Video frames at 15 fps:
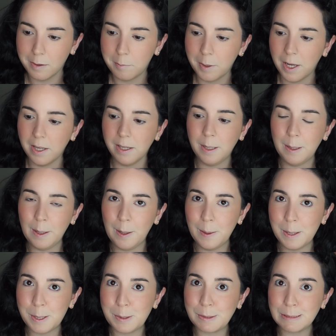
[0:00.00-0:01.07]
but you know,
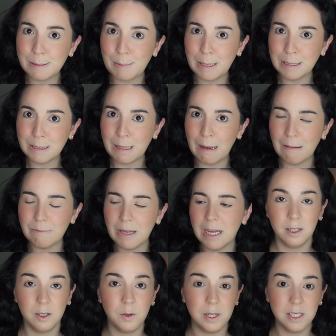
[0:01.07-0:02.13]
they're expensive.
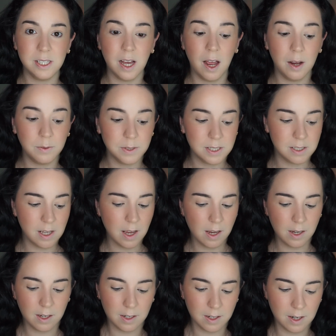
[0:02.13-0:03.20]
Anyways, I was
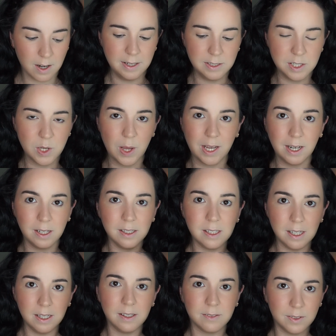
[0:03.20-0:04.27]
saying, and so I got an
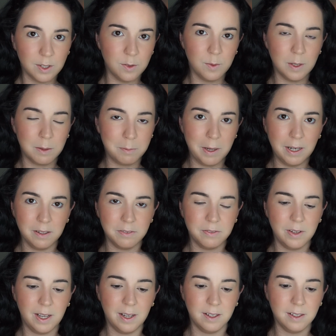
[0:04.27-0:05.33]
interview with
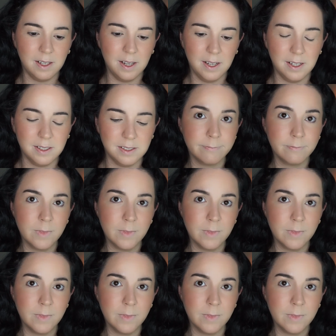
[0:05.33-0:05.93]
Benefit, and